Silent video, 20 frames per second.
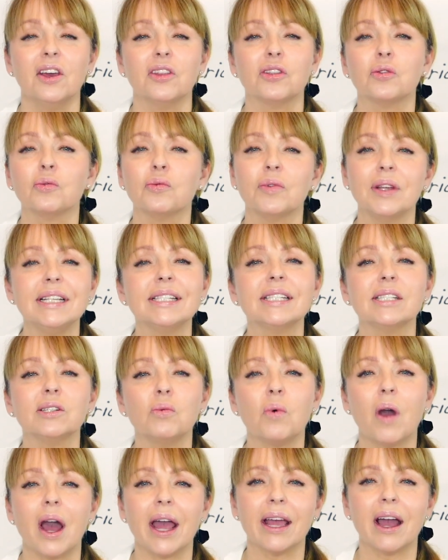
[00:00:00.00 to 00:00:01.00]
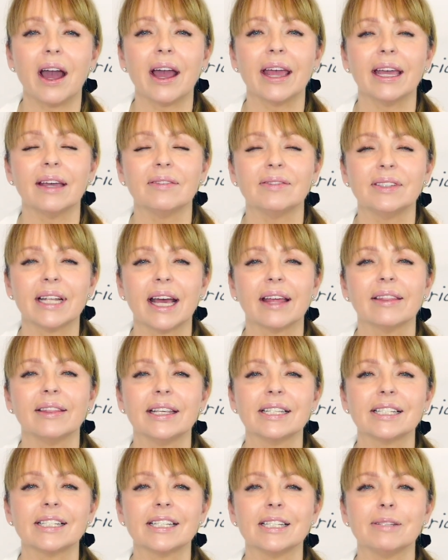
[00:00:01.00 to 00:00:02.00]
The reason why I have done
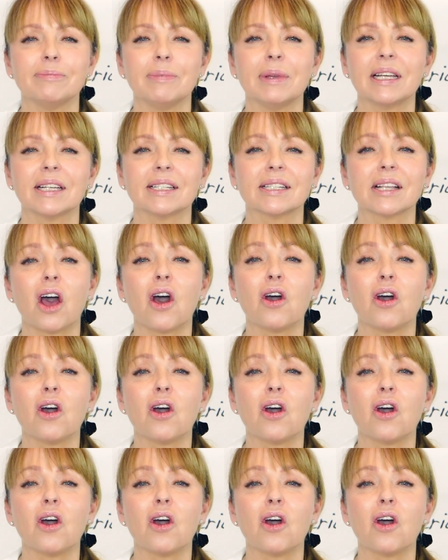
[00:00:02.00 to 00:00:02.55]
this is because